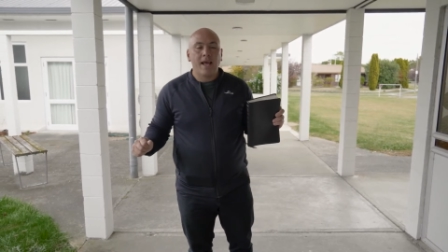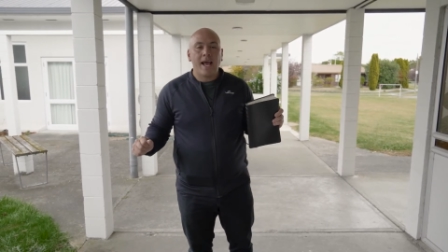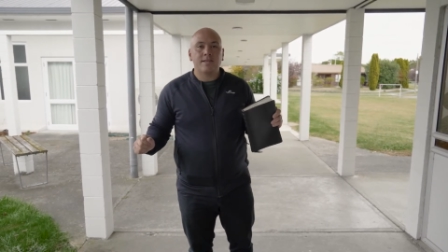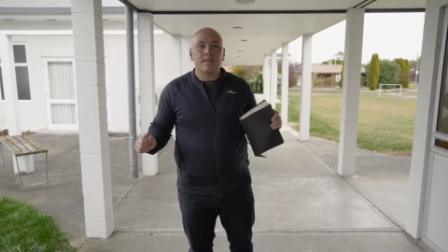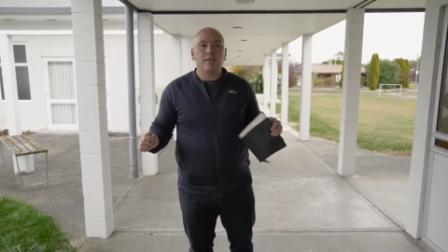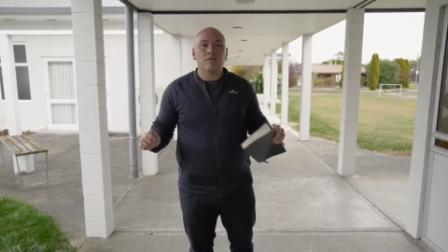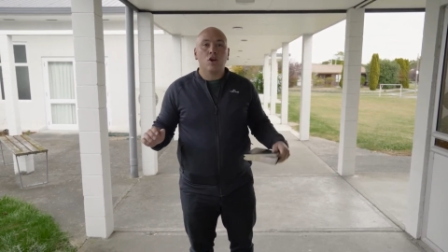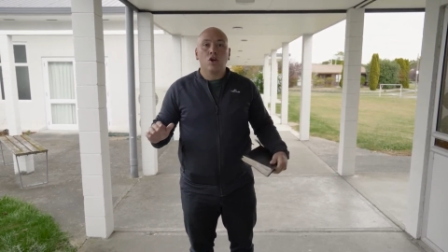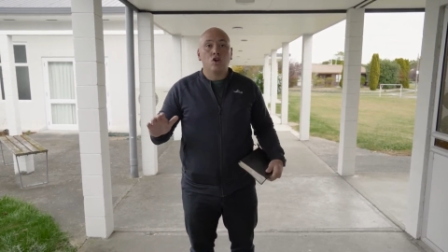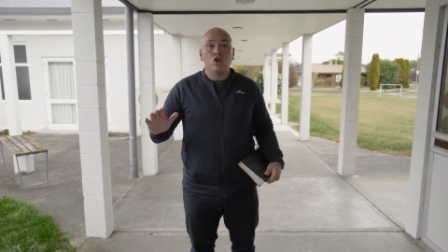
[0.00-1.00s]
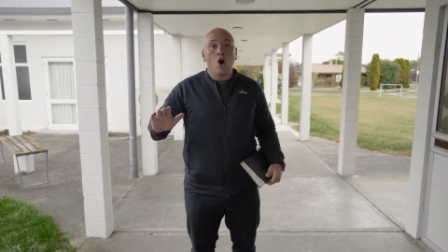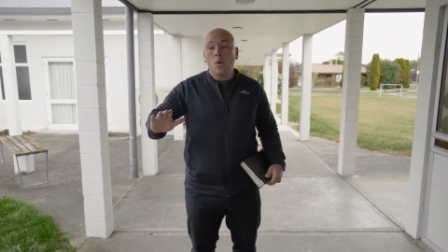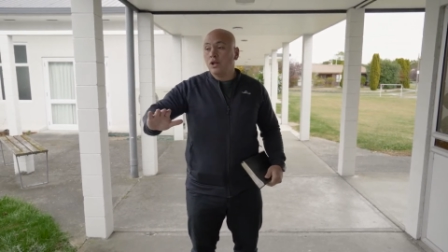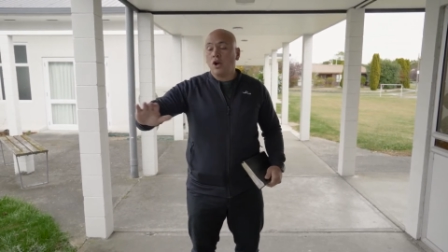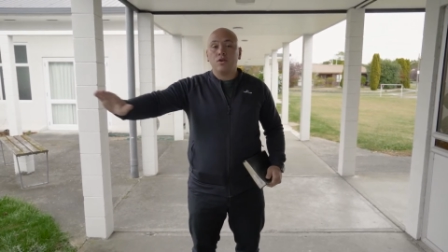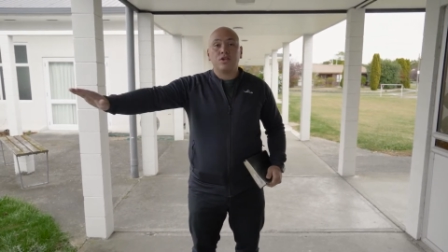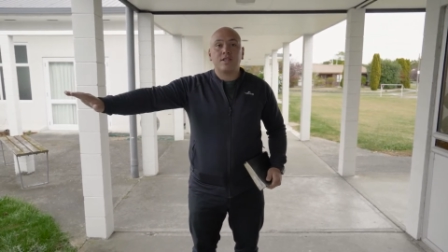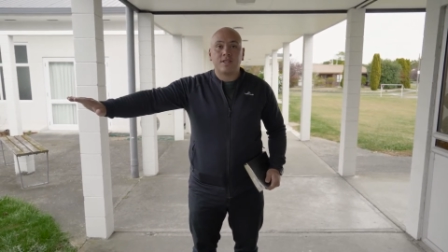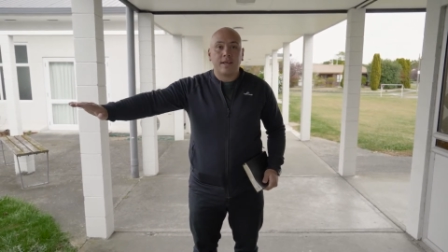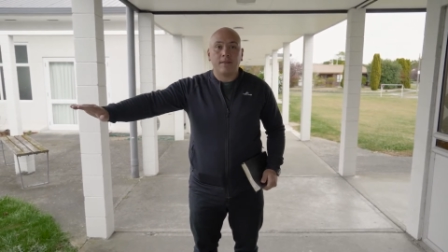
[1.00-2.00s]
as in no one goes
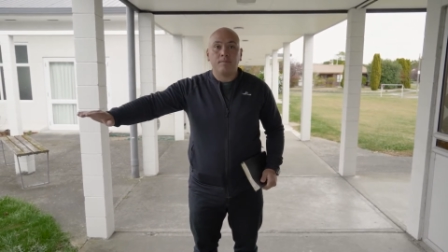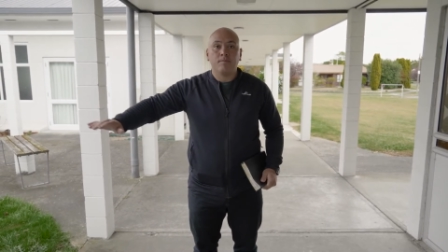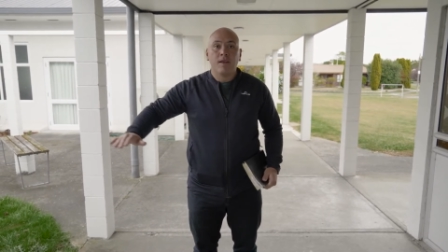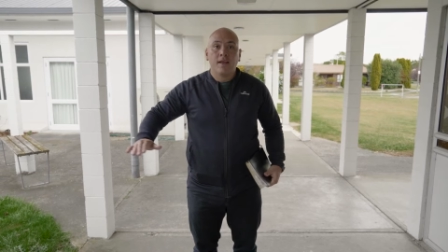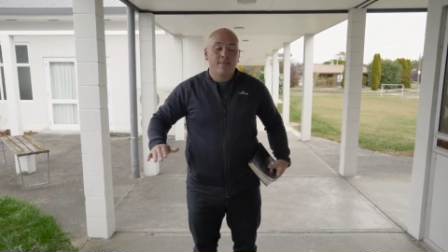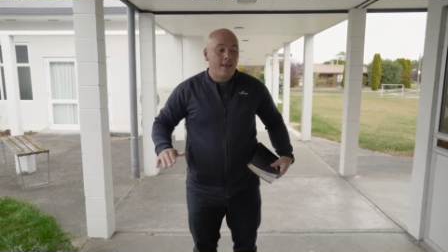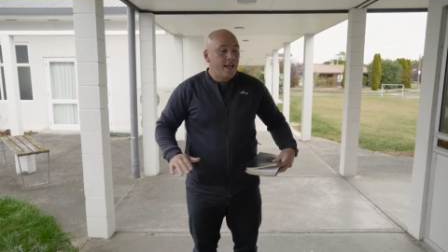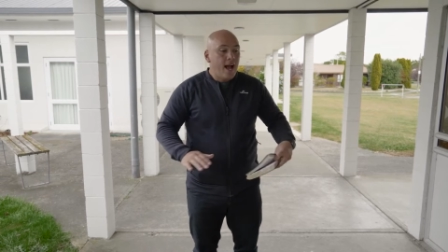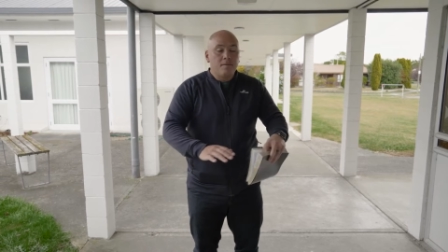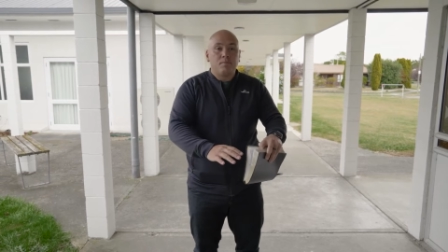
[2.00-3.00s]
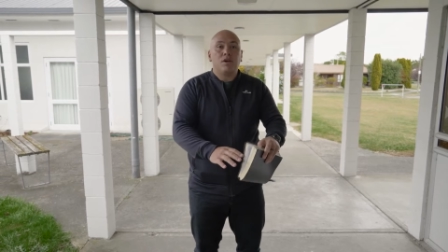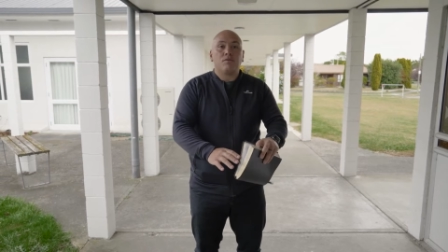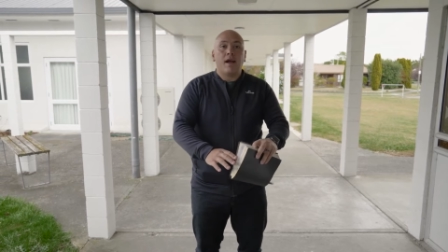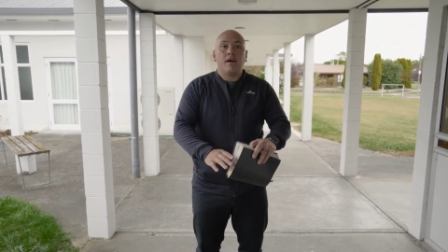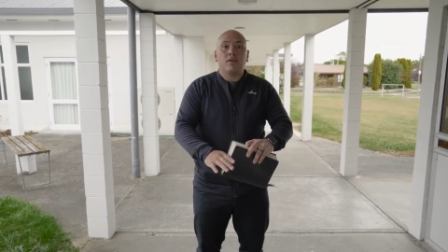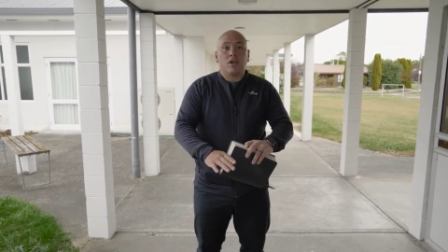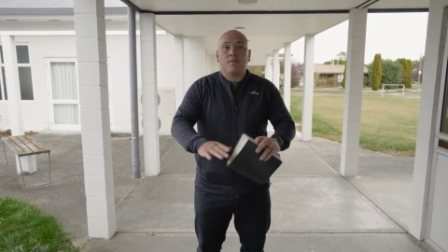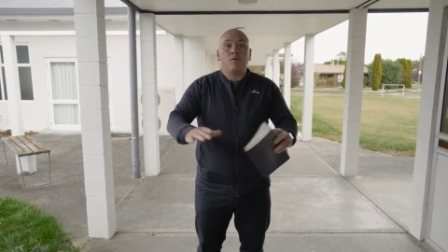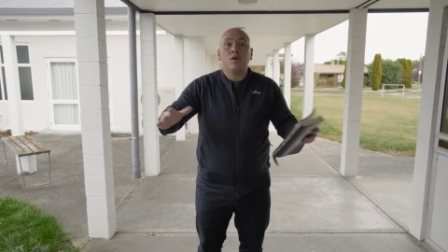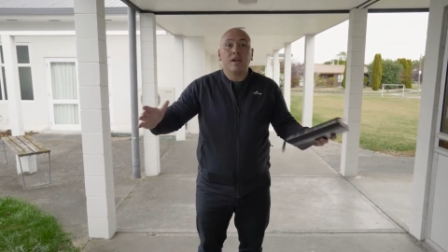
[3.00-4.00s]
to see them, they can't be around a
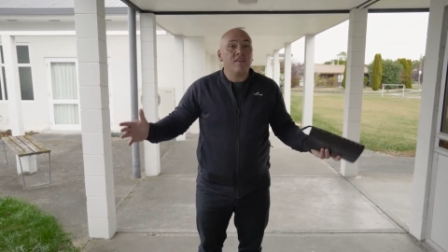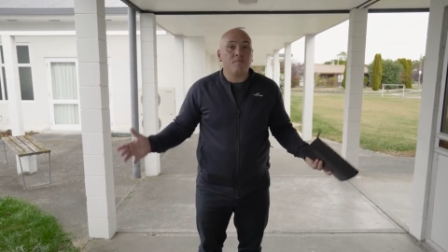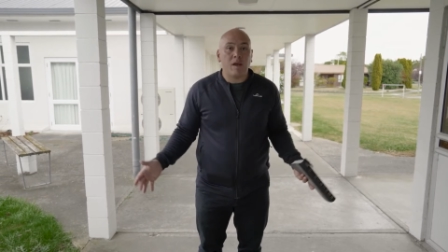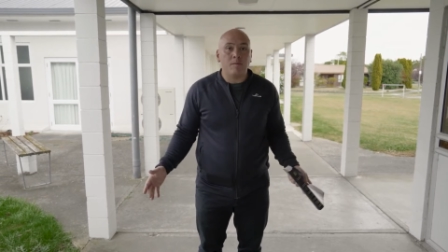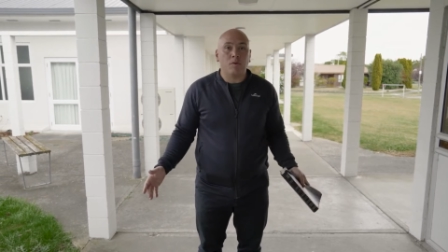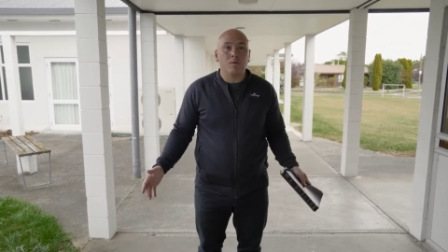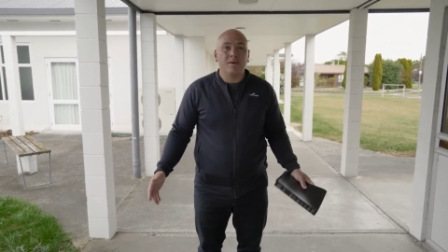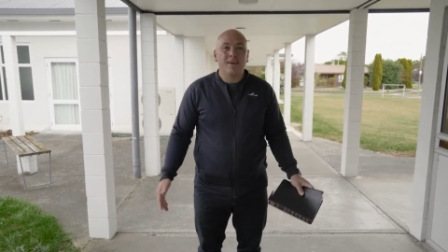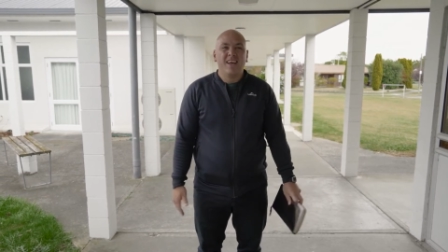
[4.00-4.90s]
community of people.